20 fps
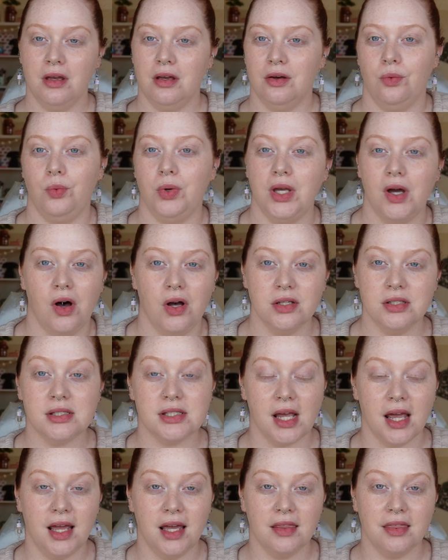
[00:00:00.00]
We all
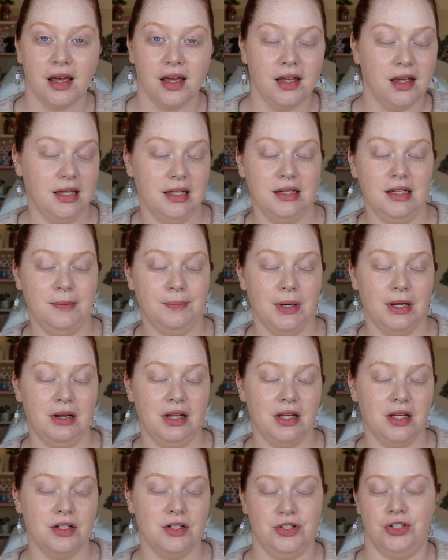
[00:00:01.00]
say that anybody
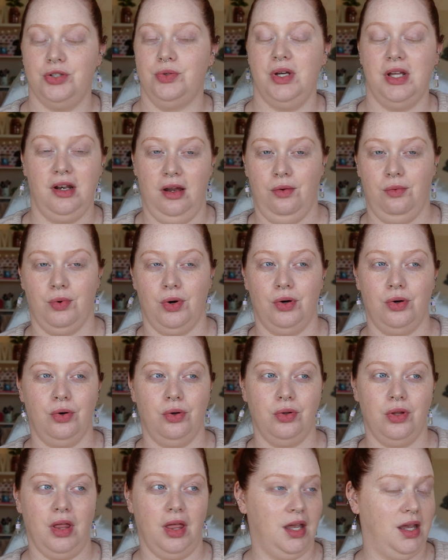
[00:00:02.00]
can do any
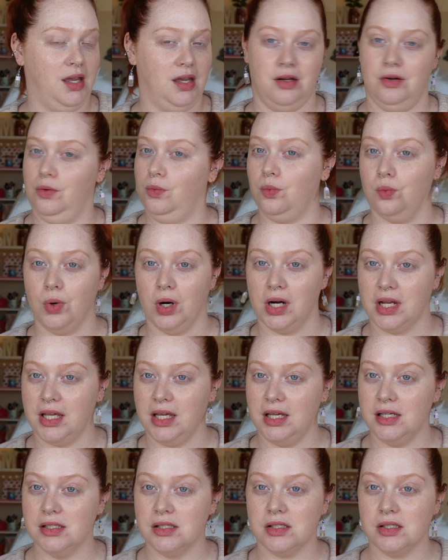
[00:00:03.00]
role and work it,